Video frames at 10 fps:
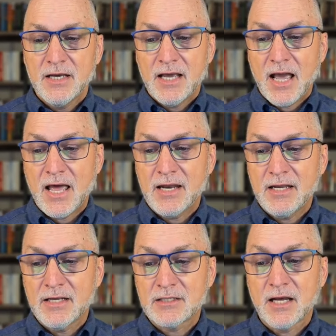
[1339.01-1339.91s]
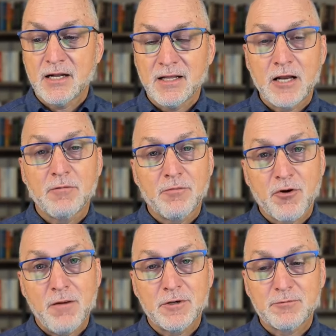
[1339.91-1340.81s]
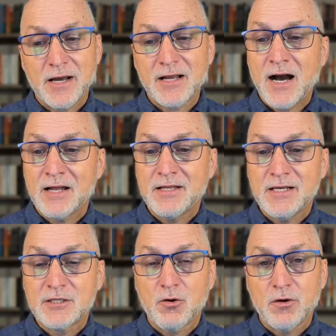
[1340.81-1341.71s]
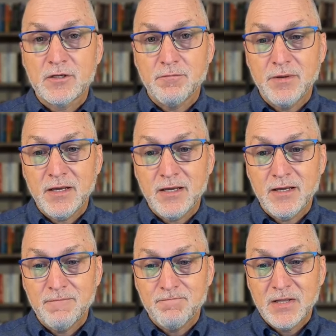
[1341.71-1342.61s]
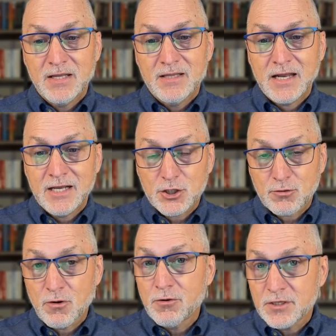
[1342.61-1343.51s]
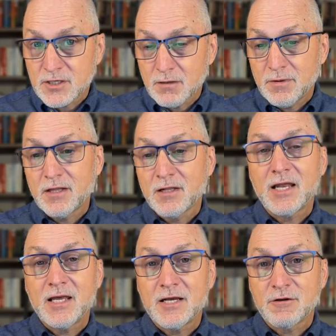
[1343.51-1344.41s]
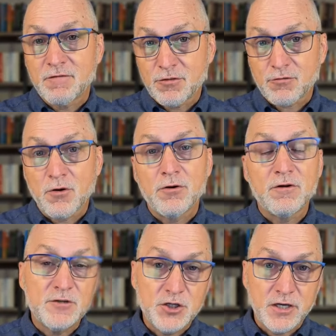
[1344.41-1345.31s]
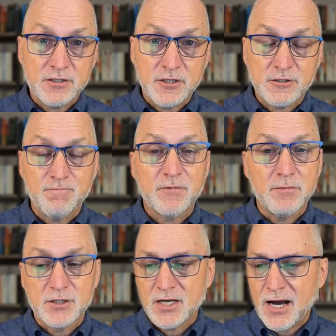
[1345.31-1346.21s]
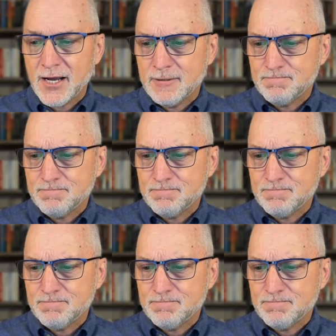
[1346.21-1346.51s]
and is going to later be promised by God that he's going to be, that his throne is going to be the lineage of the throne of Jesus, the Messiah.